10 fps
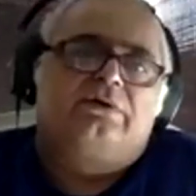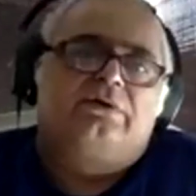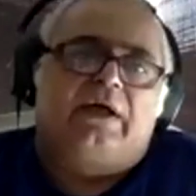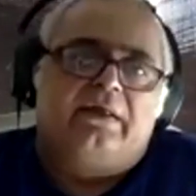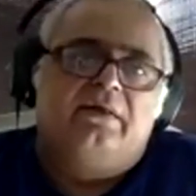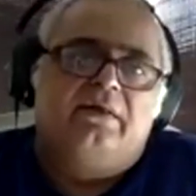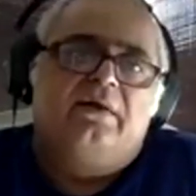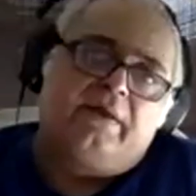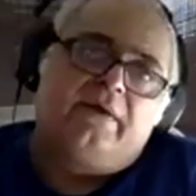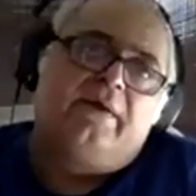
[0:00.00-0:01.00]
Shahid.
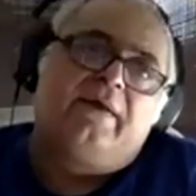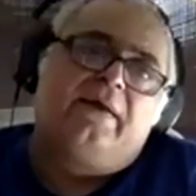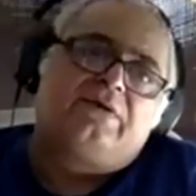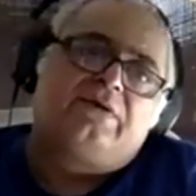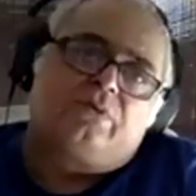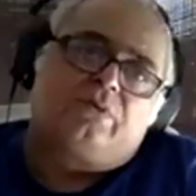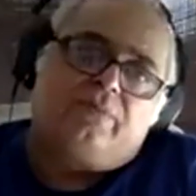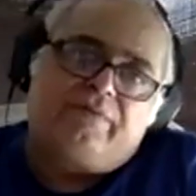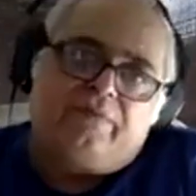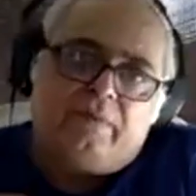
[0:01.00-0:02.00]
Mm. So
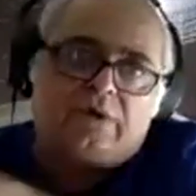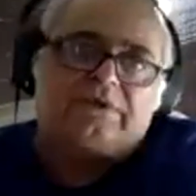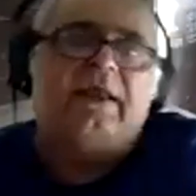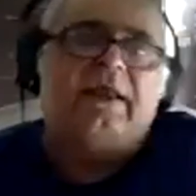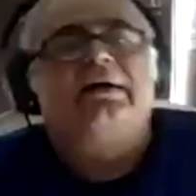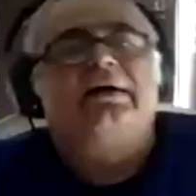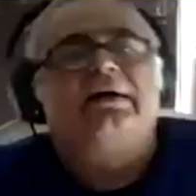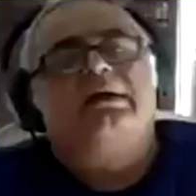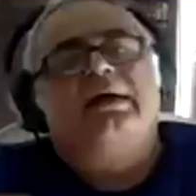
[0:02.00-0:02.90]
my film got selected there.